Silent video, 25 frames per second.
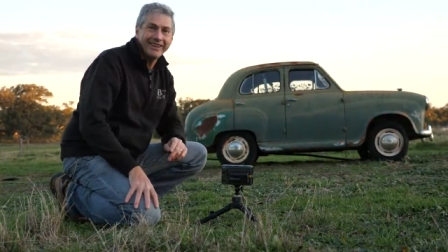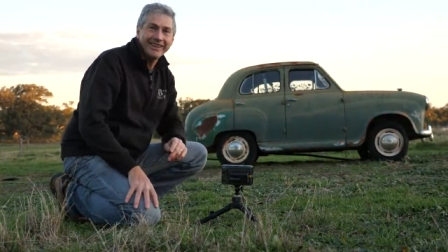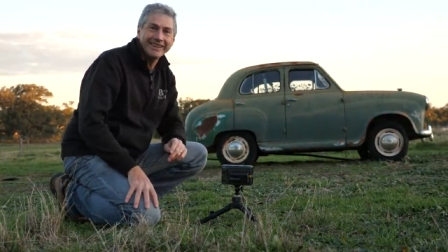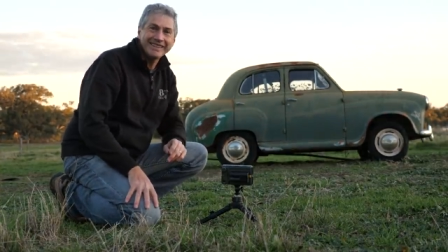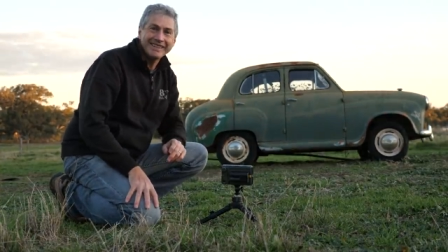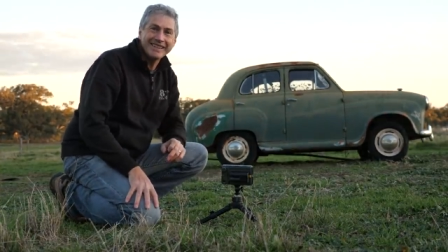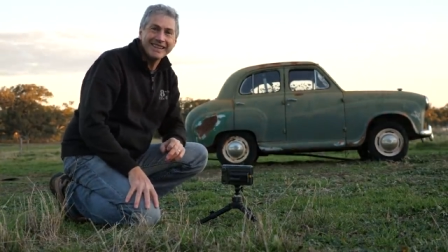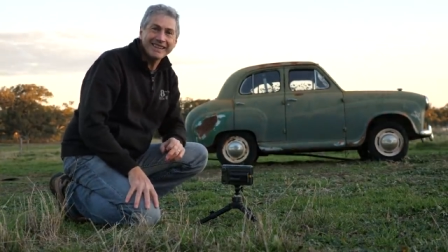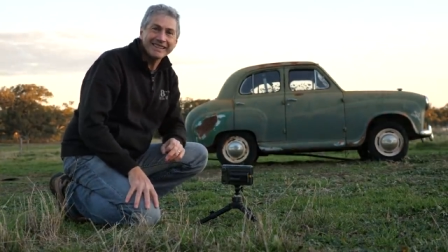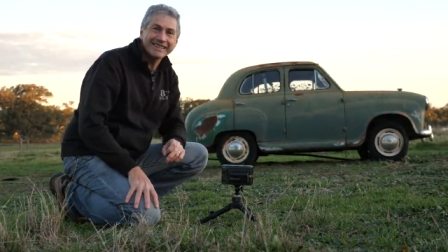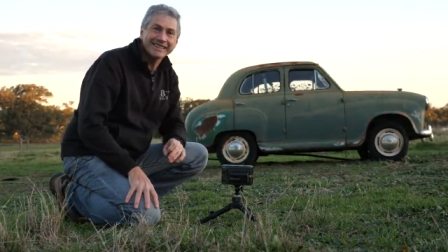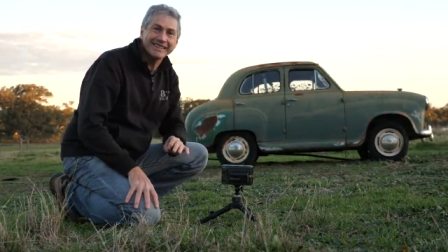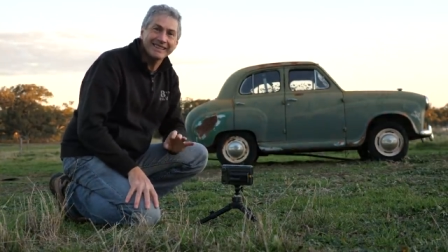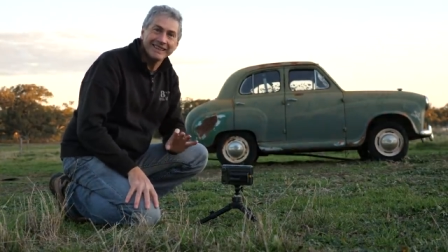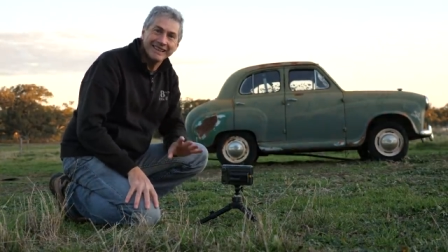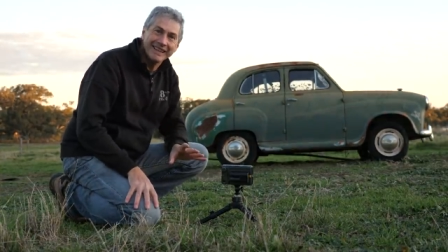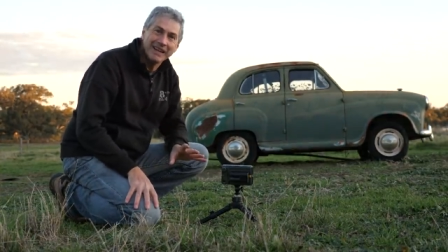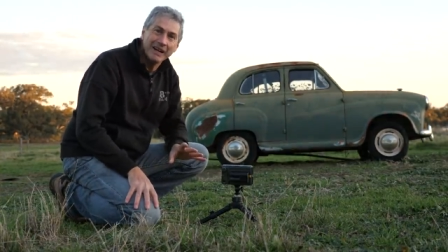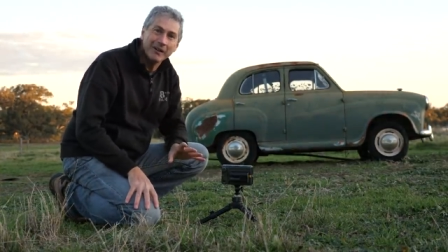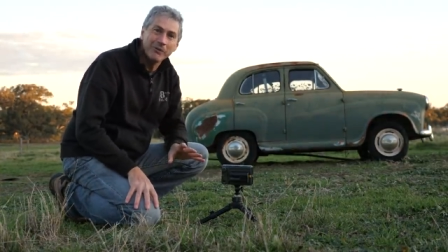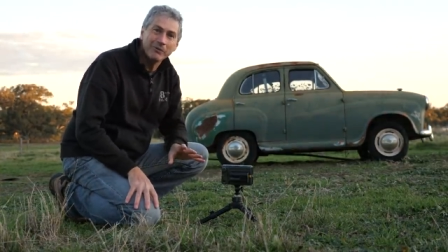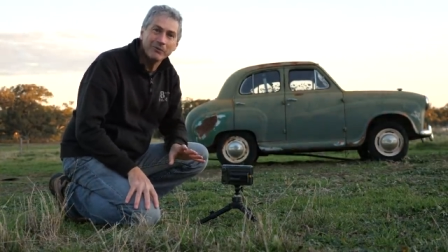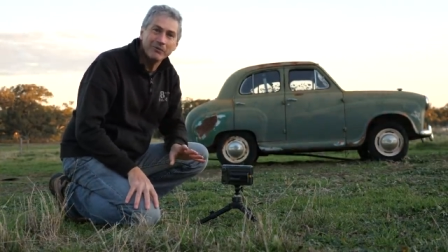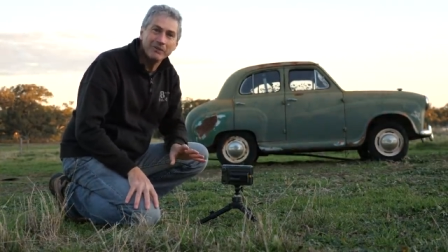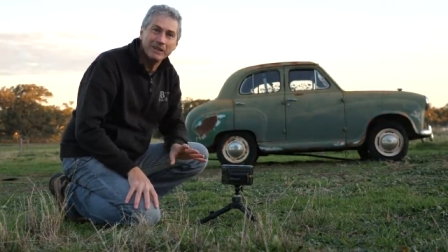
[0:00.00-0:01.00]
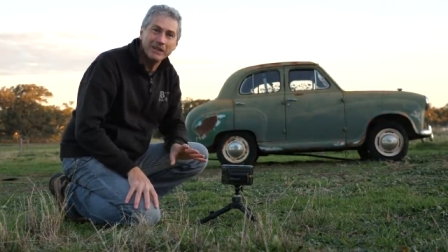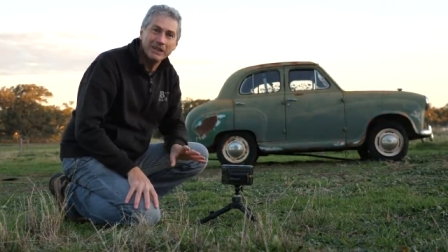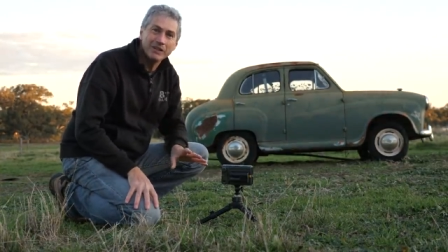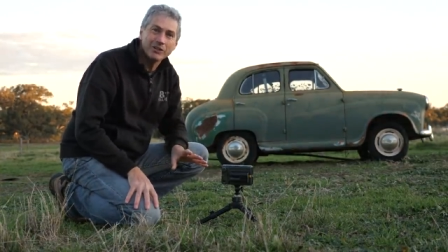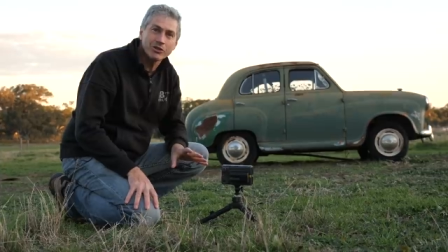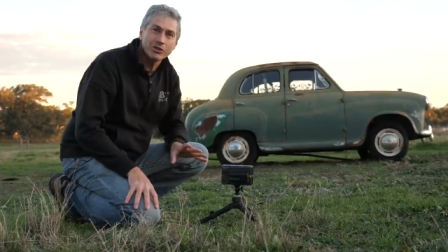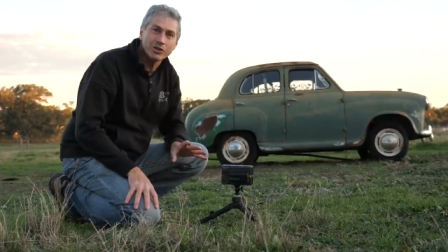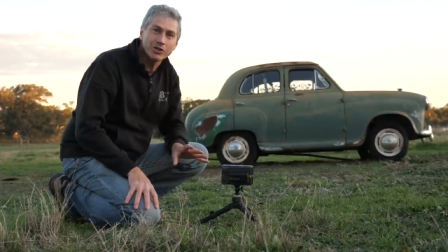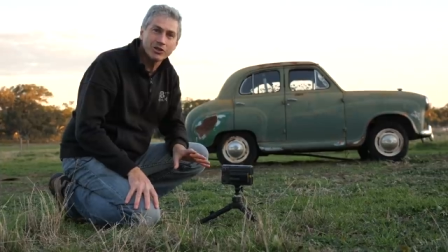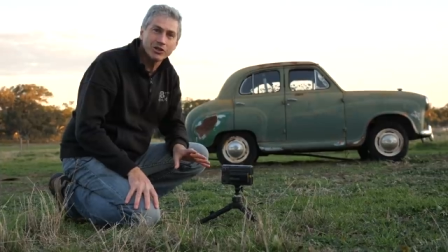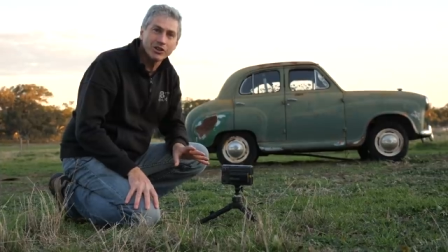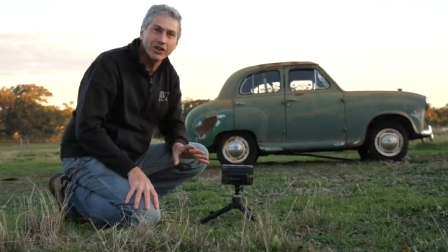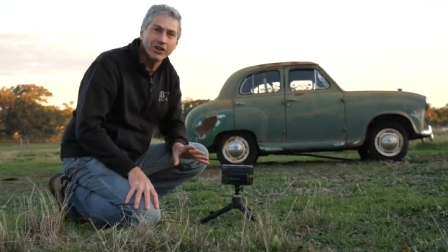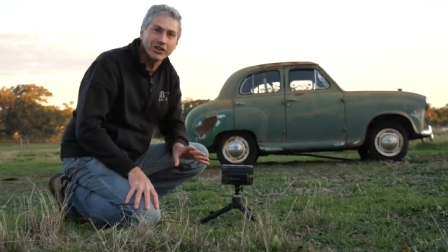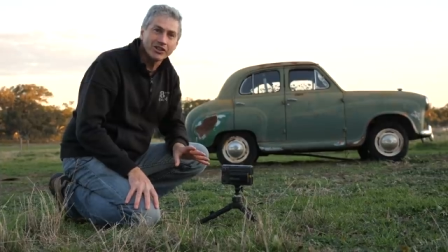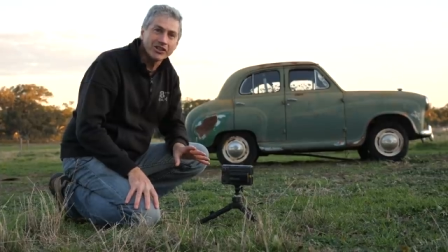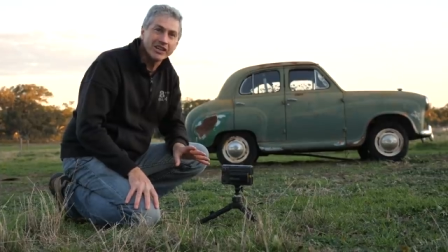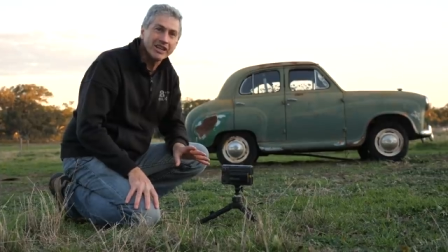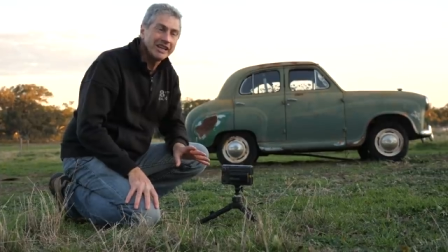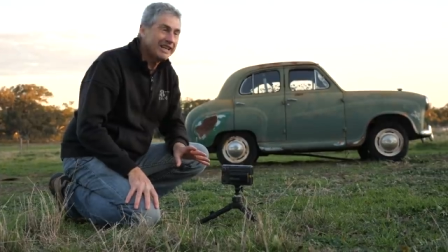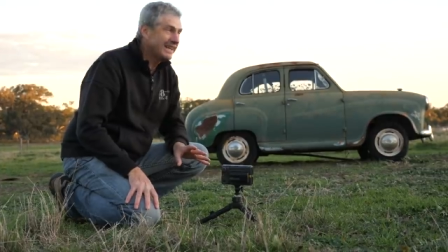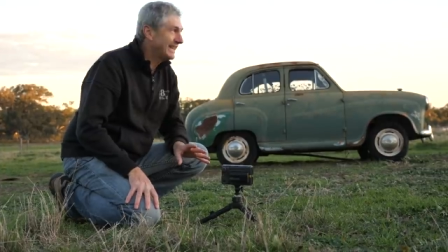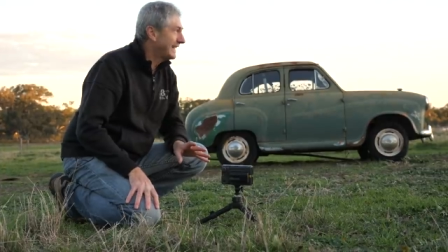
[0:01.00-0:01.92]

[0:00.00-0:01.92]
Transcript: I just love this shot